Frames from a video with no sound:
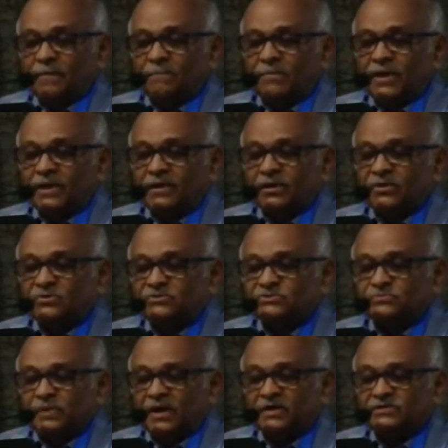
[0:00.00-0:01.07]
Michael
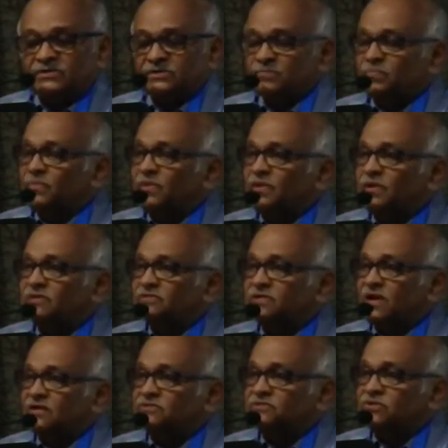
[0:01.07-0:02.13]
Rosbash is
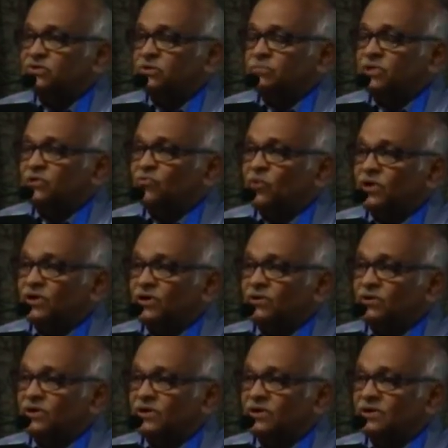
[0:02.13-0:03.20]
considered to be a
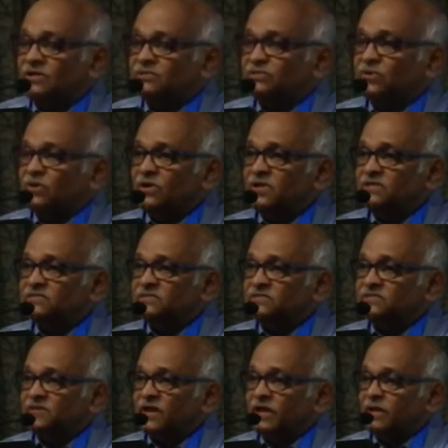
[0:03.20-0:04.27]
workaholic. His colleagues
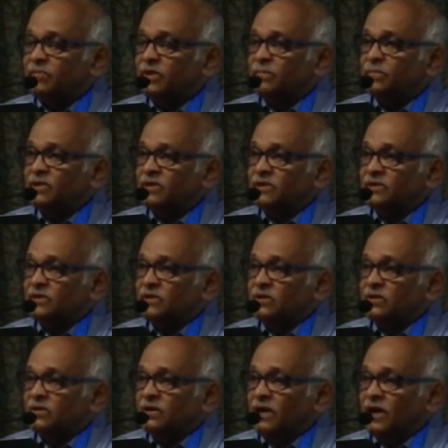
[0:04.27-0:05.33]
describe him
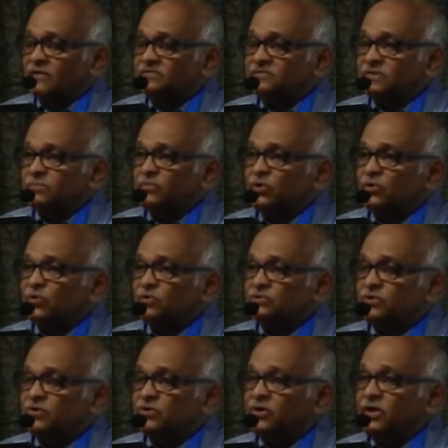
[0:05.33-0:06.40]
as someone who
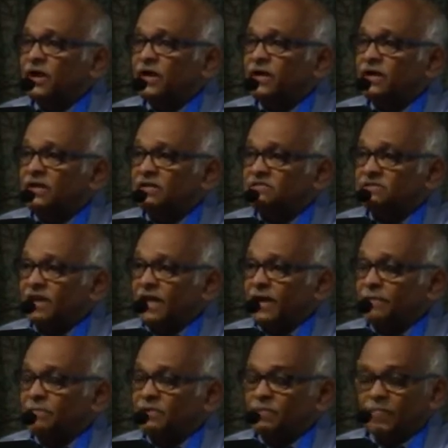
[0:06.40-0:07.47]
is going to die in his
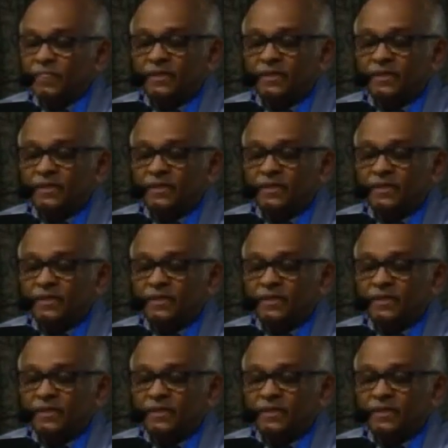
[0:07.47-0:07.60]
lab.